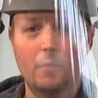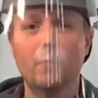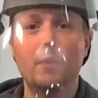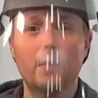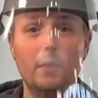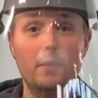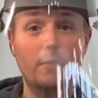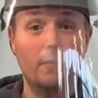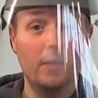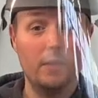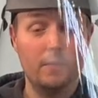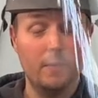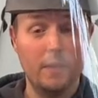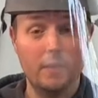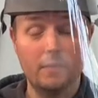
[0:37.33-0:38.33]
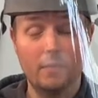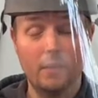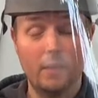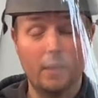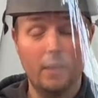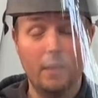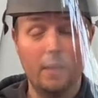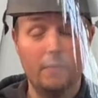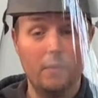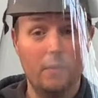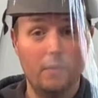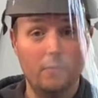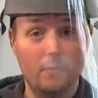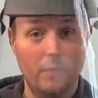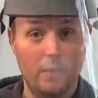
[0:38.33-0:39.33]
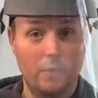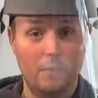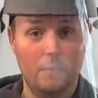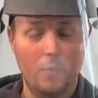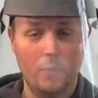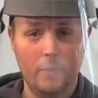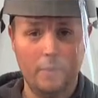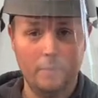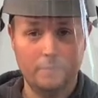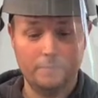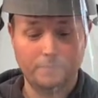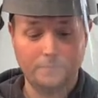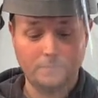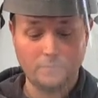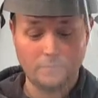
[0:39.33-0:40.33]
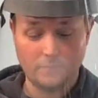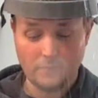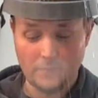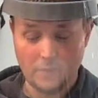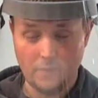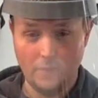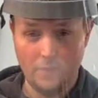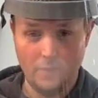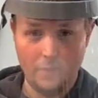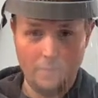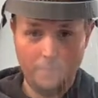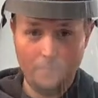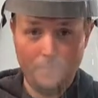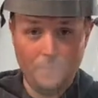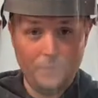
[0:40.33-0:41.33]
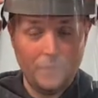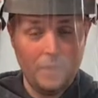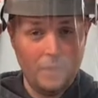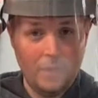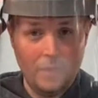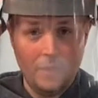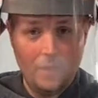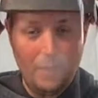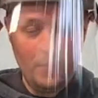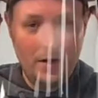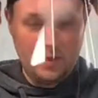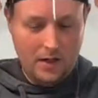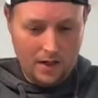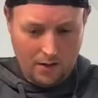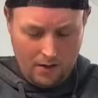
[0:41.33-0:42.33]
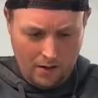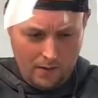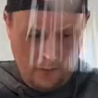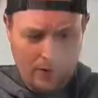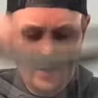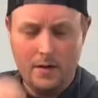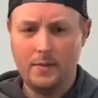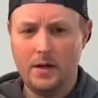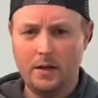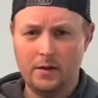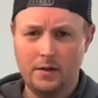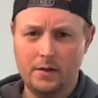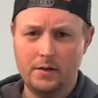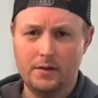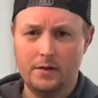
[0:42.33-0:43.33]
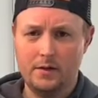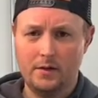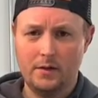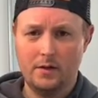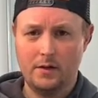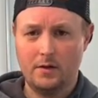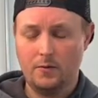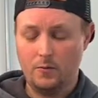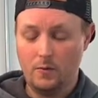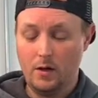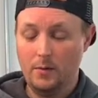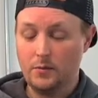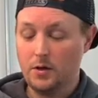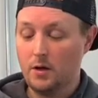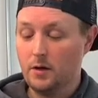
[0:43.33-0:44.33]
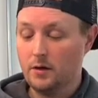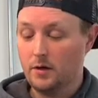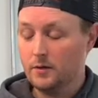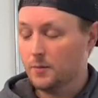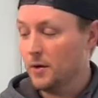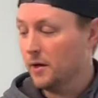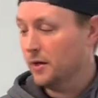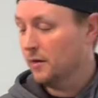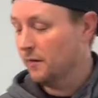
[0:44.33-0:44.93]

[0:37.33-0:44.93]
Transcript: one of these face masks like I have on right at the moment. Um, I'm gonna take it off while I make this. While I'm talking, it's probably gonna